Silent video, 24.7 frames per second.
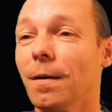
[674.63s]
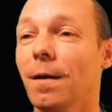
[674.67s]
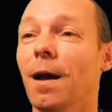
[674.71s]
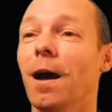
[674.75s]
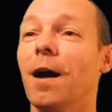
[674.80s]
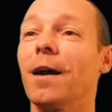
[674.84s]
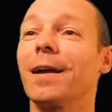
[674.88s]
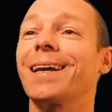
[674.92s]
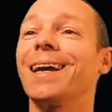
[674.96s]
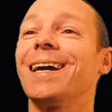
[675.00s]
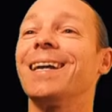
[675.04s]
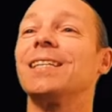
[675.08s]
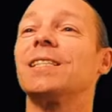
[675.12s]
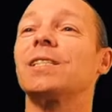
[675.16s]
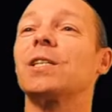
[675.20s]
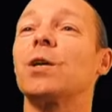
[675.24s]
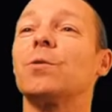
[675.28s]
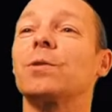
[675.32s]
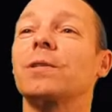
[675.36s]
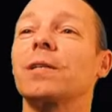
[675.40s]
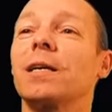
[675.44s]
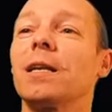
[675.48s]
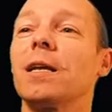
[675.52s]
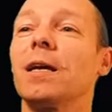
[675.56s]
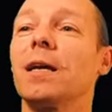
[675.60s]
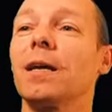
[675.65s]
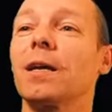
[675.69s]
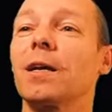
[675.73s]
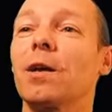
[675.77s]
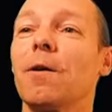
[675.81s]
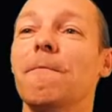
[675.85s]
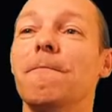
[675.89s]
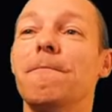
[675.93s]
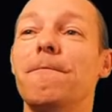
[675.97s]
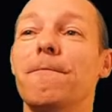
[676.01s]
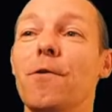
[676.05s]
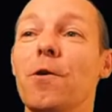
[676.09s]
Okay, so it's gonna
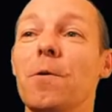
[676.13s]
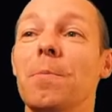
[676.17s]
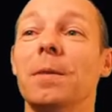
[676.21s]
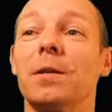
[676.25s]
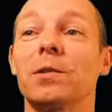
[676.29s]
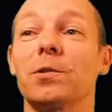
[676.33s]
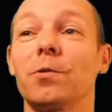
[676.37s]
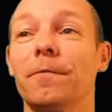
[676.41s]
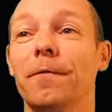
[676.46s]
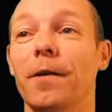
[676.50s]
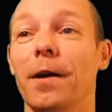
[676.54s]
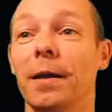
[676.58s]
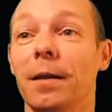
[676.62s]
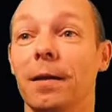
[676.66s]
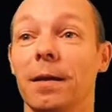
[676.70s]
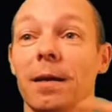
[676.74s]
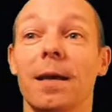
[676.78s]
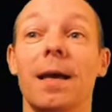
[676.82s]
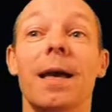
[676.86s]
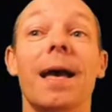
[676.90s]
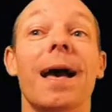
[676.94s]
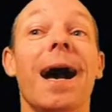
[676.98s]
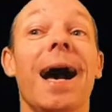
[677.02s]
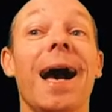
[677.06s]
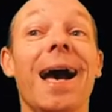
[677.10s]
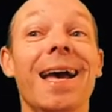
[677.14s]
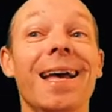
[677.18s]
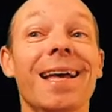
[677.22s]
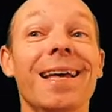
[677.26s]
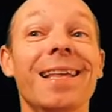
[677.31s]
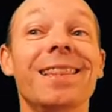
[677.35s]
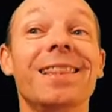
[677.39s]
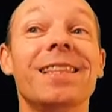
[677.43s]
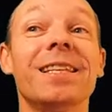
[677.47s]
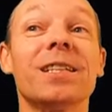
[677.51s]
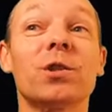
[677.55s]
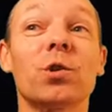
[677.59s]
confirm. So if I ah,
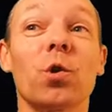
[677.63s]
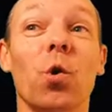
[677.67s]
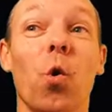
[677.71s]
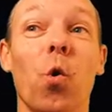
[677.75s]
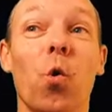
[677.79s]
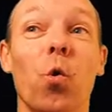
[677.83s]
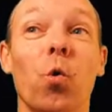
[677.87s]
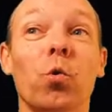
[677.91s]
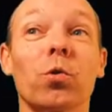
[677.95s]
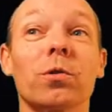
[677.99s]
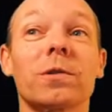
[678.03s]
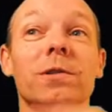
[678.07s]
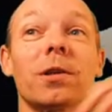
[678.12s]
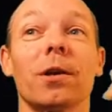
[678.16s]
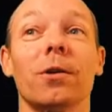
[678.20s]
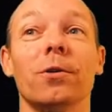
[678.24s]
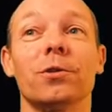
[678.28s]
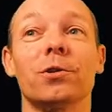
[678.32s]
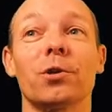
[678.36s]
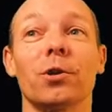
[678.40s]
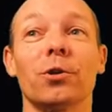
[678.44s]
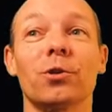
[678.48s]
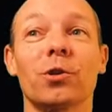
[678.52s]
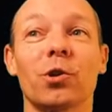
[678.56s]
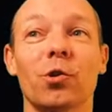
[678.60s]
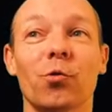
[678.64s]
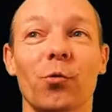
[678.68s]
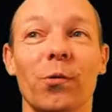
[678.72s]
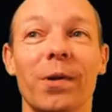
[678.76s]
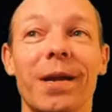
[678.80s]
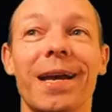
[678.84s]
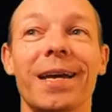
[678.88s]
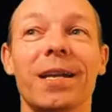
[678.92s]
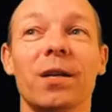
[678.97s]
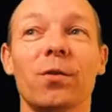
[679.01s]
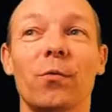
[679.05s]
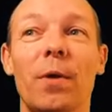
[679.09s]
and this also, so to
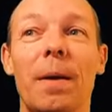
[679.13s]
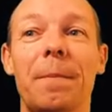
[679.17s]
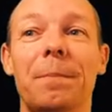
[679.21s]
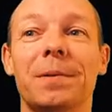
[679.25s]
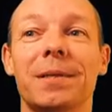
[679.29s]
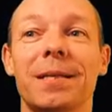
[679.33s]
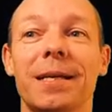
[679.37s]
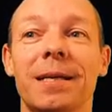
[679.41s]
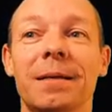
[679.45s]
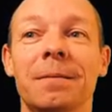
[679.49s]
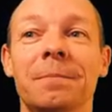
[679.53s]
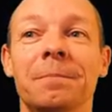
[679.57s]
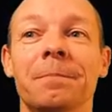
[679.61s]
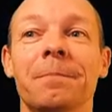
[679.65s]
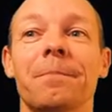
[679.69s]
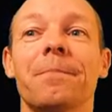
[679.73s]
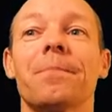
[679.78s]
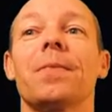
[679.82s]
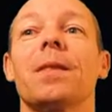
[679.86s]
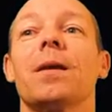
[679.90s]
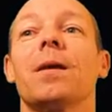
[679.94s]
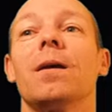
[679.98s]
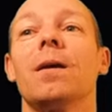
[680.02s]
create a rep team,